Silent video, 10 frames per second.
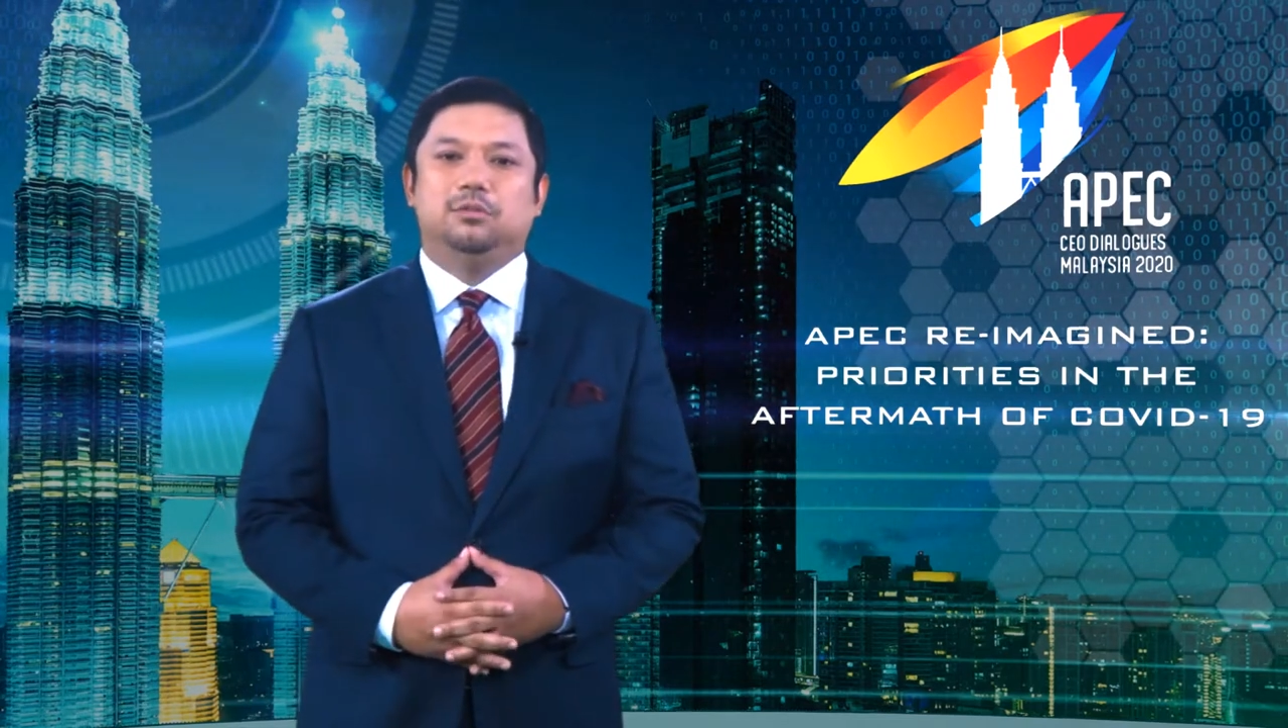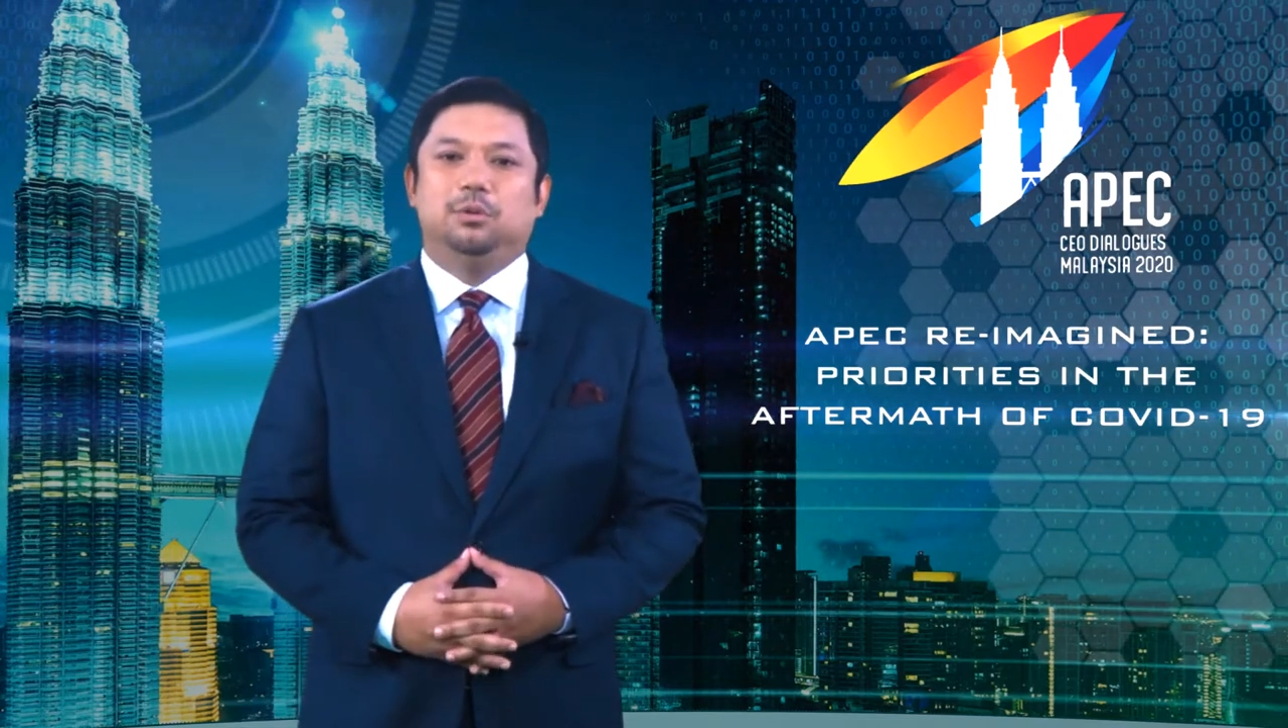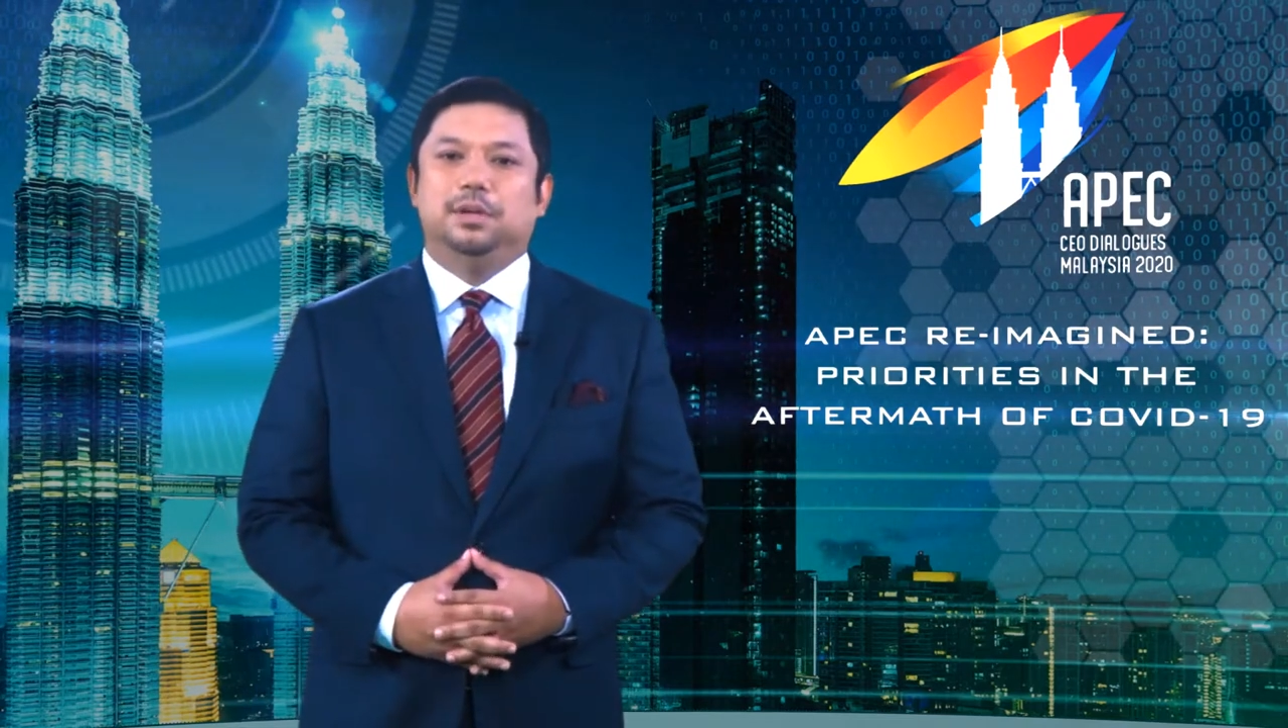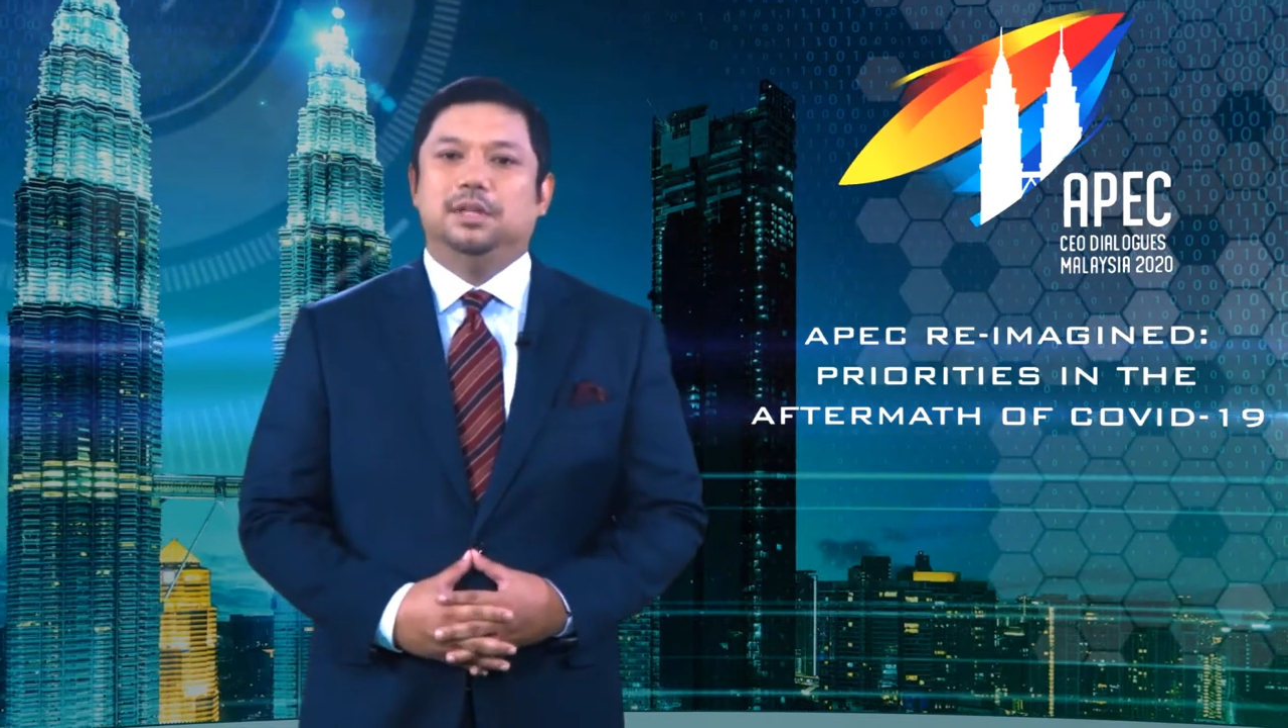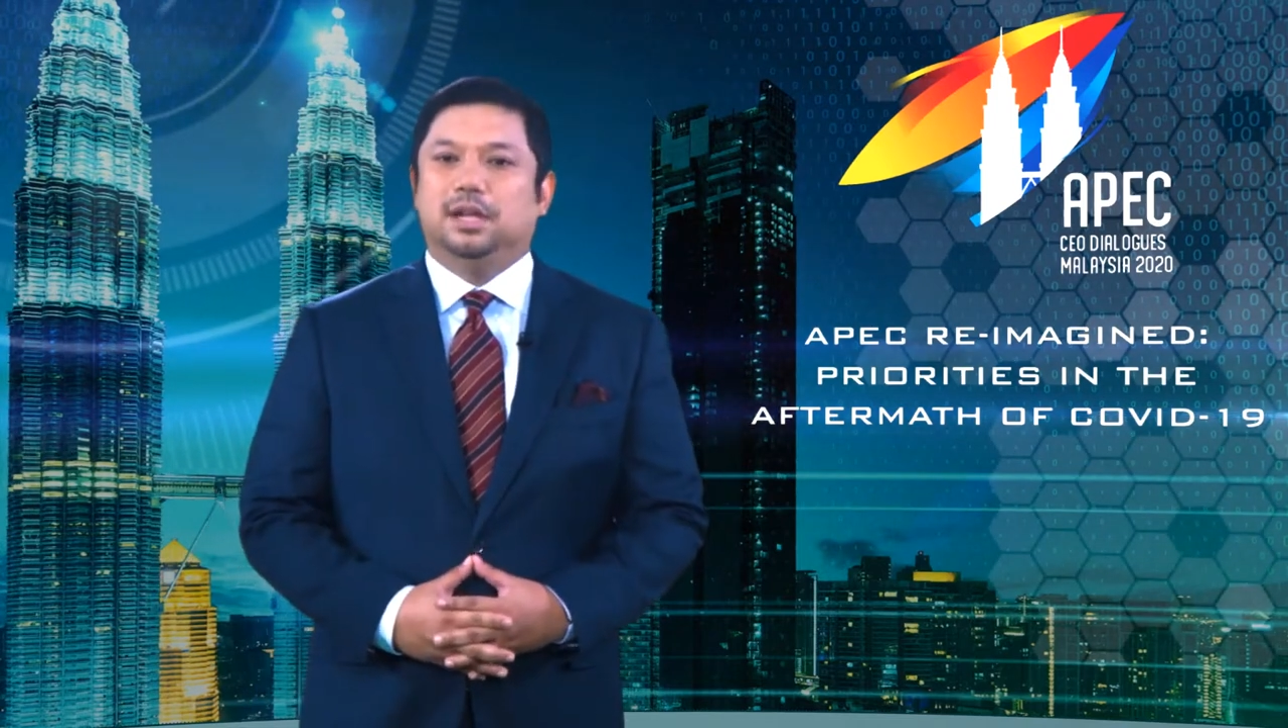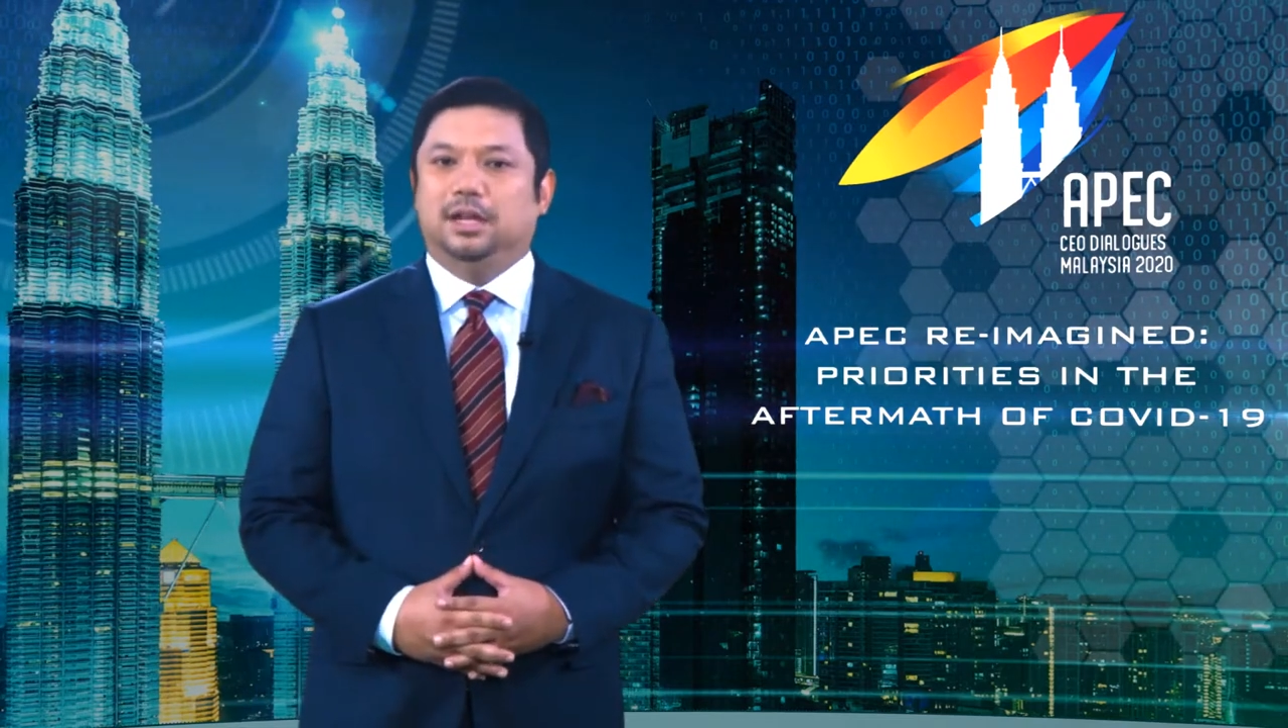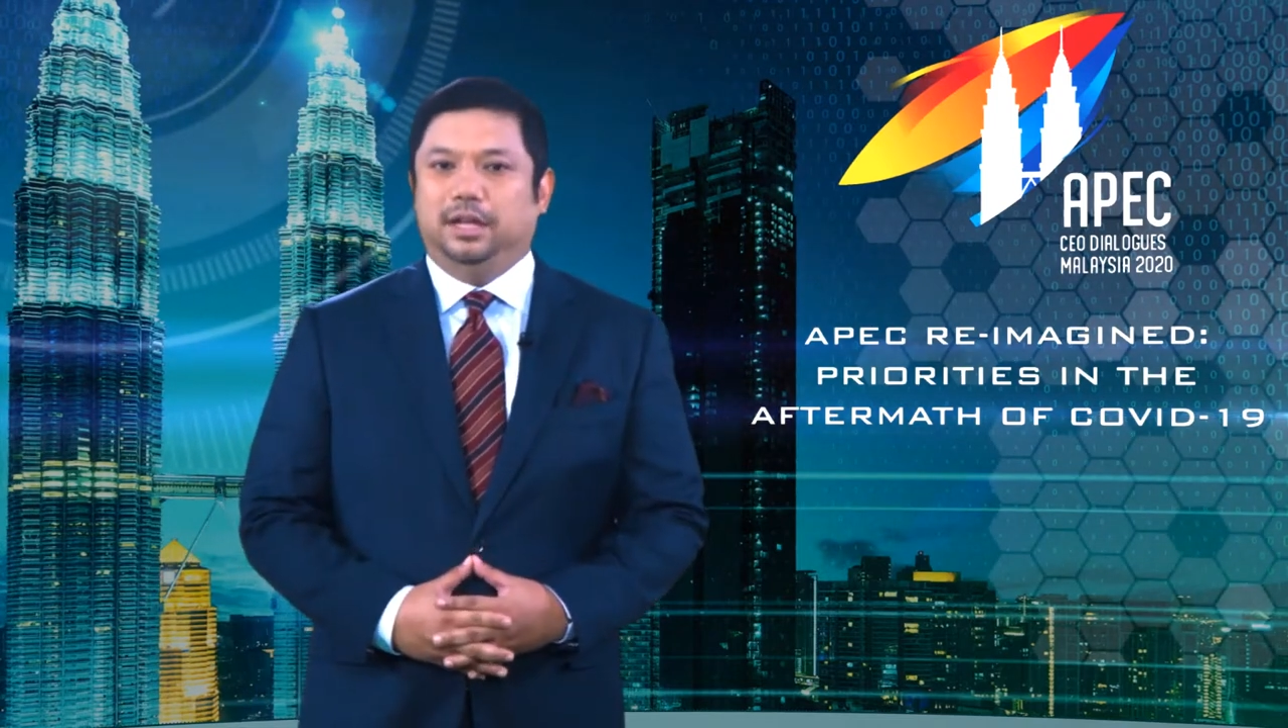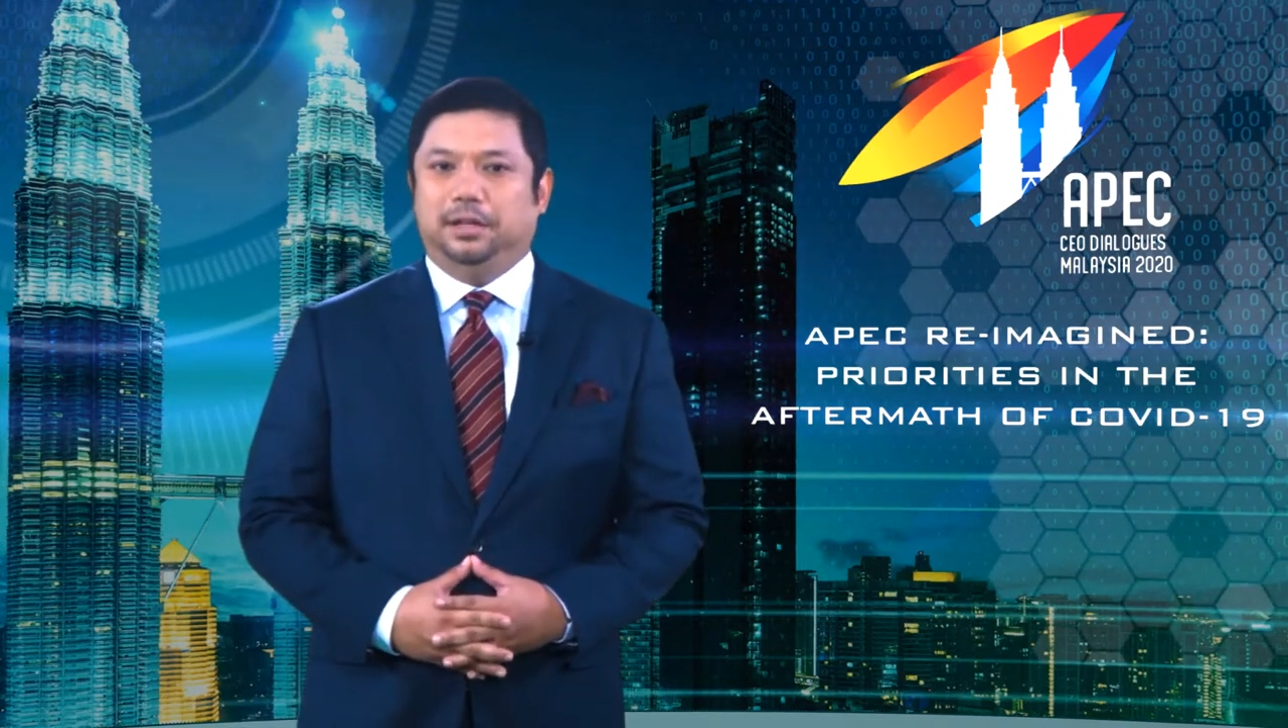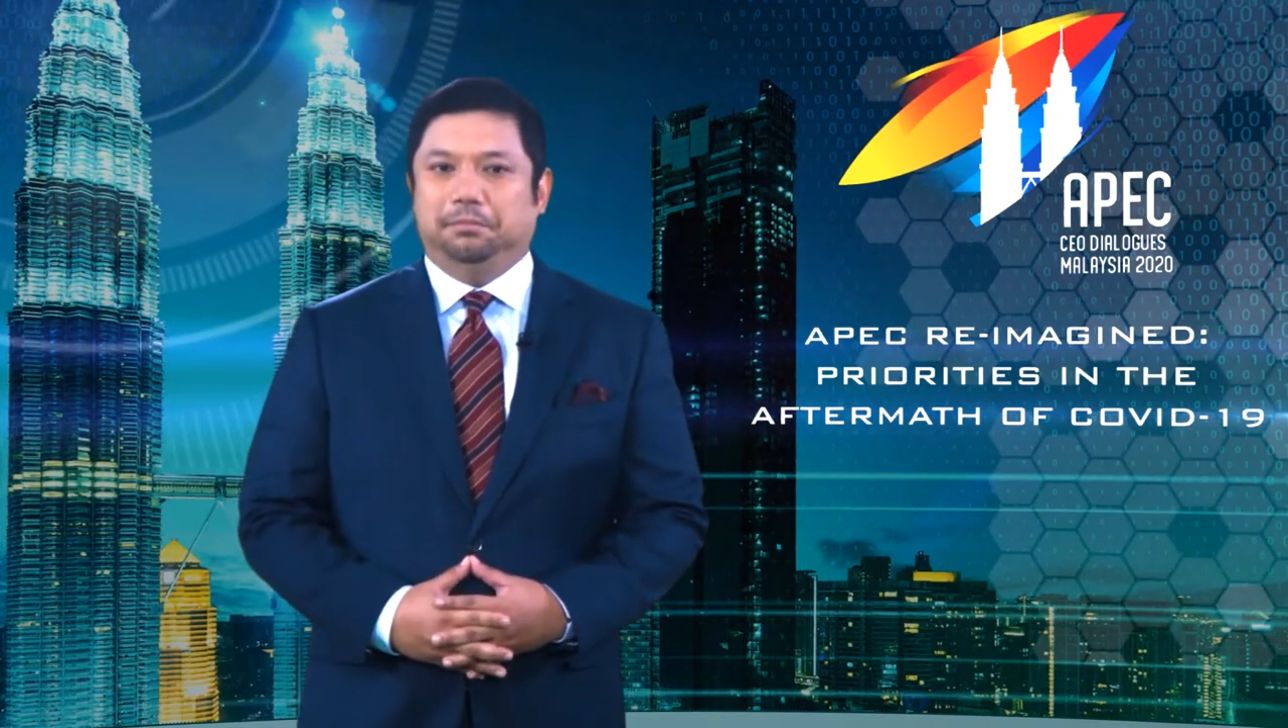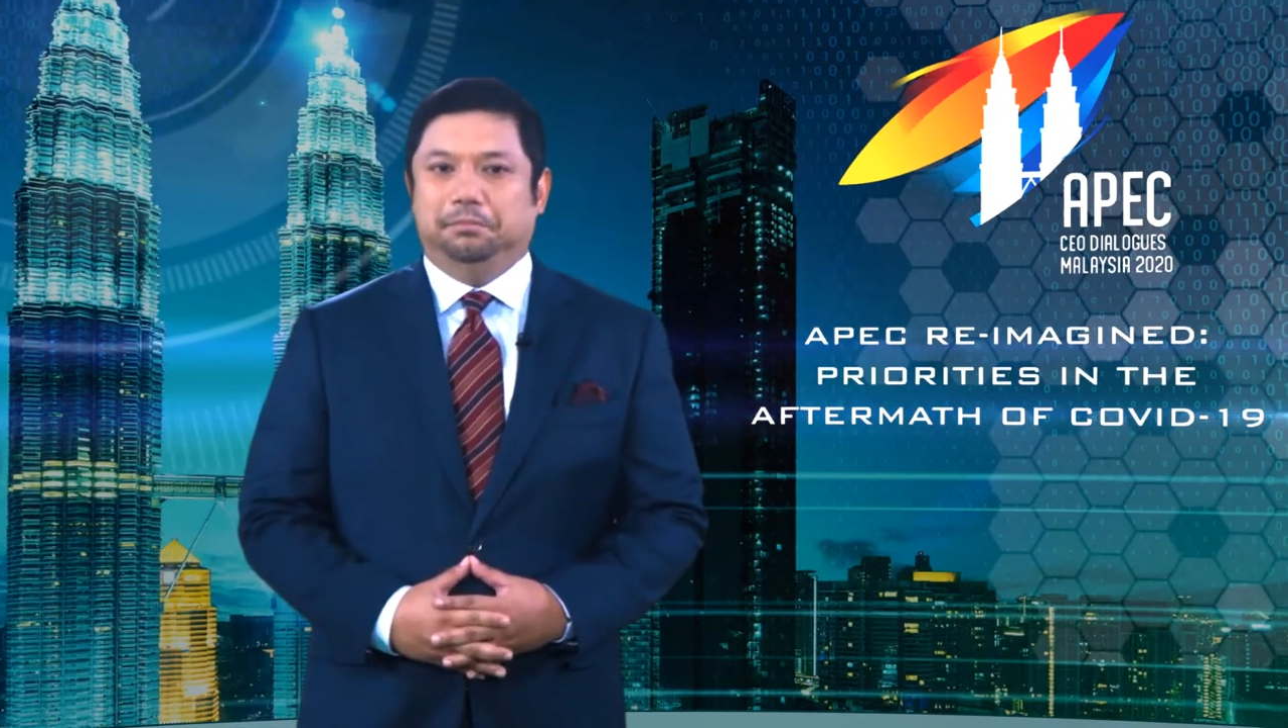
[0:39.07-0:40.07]
Ruben
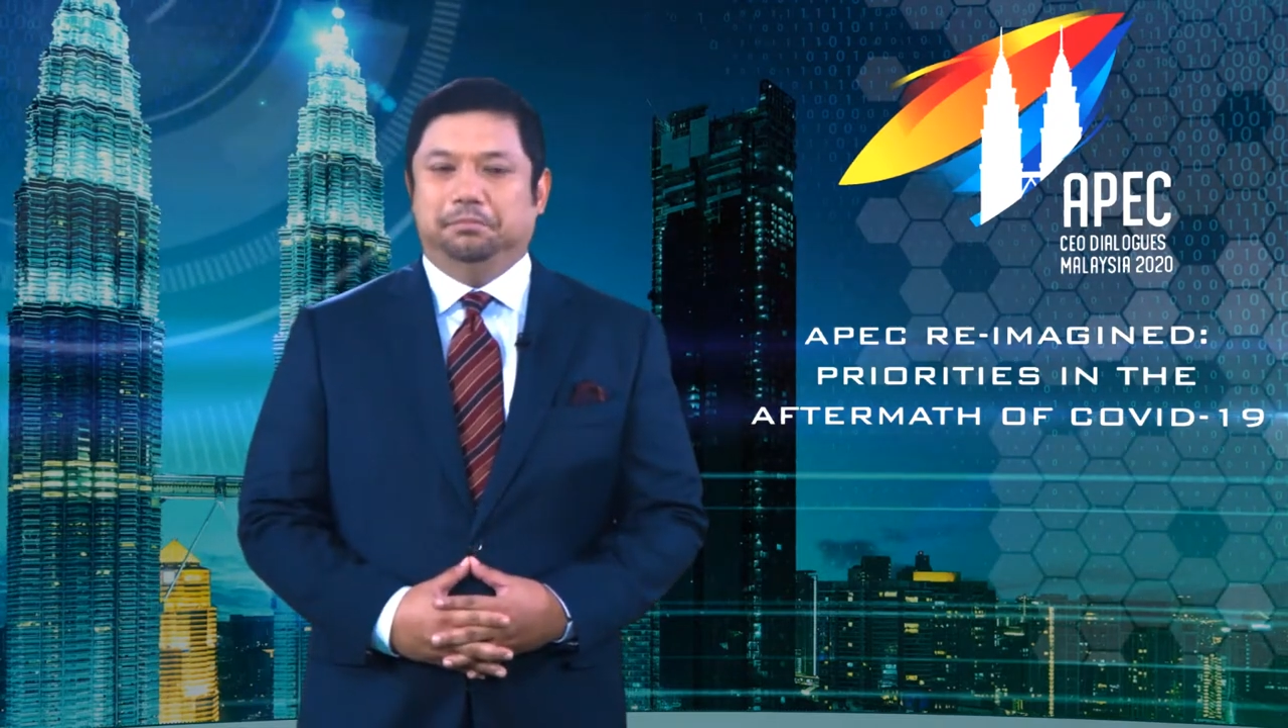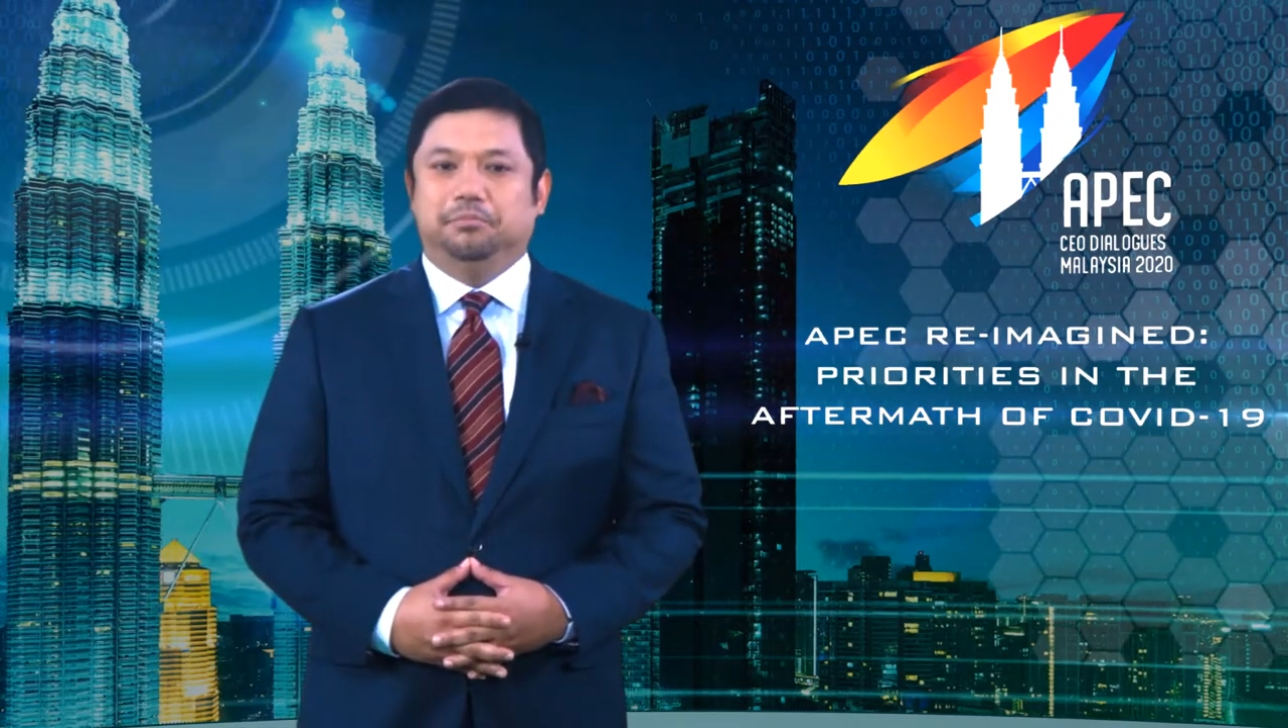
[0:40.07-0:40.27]
Gnanalingam.